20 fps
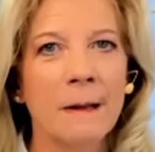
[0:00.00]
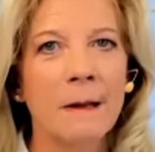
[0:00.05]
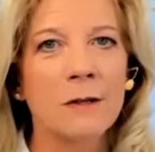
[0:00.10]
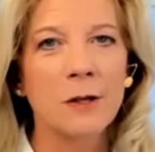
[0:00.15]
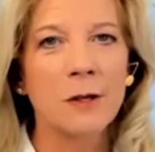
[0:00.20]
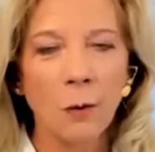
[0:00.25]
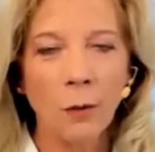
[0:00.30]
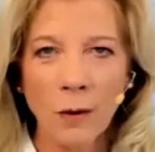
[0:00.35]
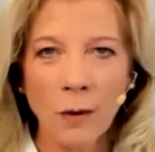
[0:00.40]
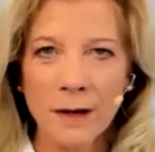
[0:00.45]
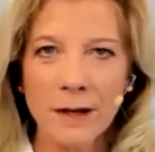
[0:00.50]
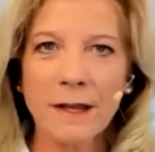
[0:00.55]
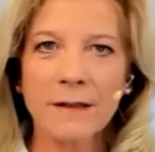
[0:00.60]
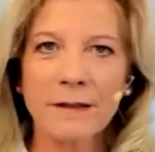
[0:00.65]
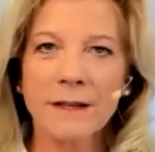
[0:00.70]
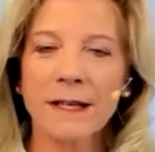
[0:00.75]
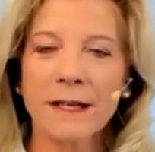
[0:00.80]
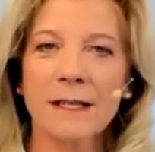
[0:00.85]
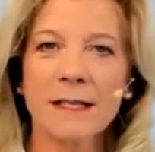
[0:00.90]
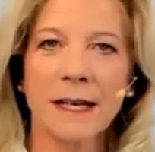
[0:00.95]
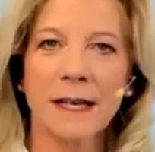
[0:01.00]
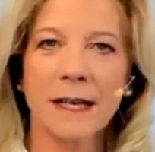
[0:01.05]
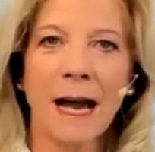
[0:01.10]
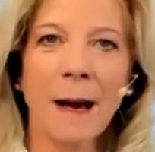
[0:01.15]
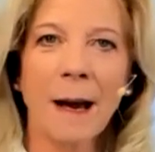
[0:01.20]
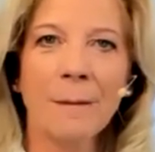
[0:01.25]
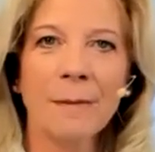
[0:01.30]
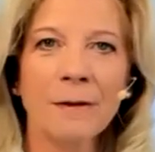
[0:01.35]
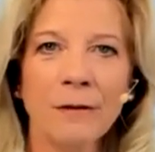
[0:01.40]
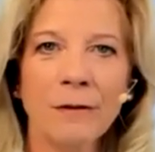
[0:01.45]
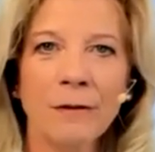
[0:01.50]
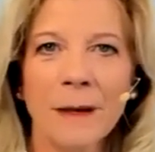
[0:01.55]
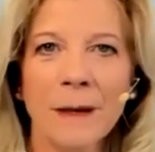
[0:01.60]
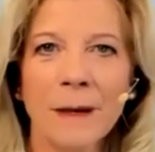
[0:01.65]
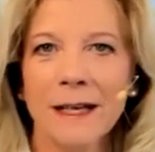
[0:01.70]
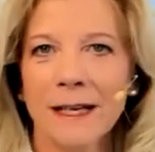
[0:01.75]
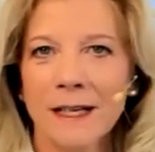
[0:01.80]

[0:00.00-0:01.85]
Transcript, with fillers: So one of the things that happened for me,